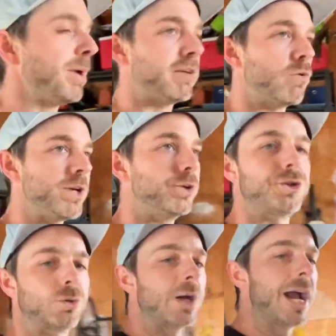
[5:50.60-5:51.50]
big of a wheel
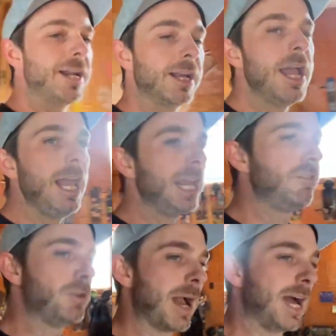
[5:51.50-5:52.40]
you're riding,
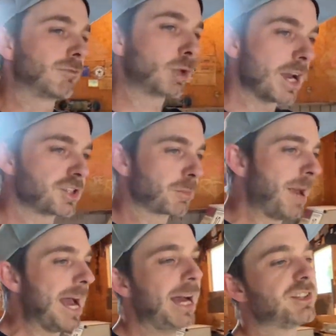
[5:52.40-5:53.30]
if you have riser
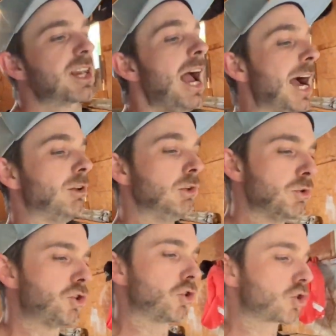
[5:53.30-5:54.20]
pads, how
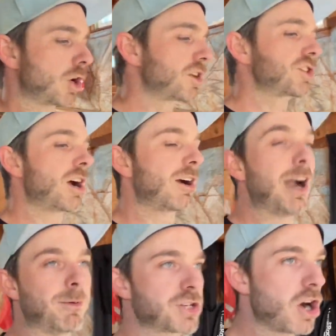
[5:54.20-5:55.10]
loose your trucks are,
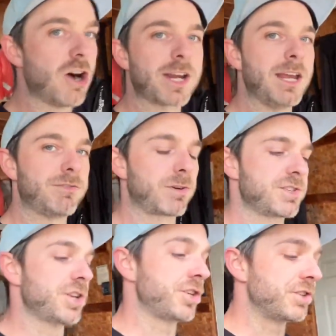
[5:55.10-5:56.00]
how much concave there
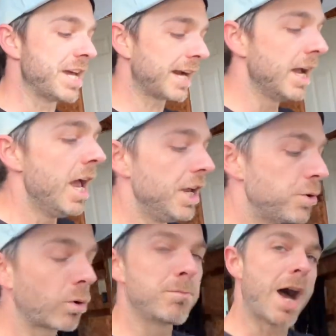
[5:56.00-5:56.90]
is on your deck,
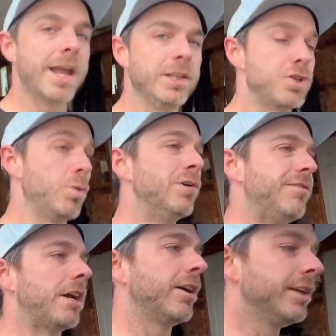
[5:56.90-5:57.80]
your mileage will
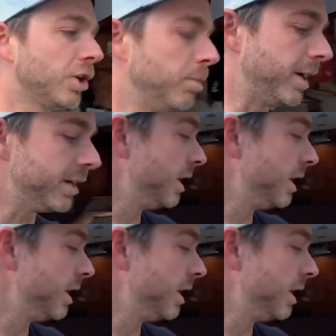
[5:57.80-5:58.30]
vary a little bit.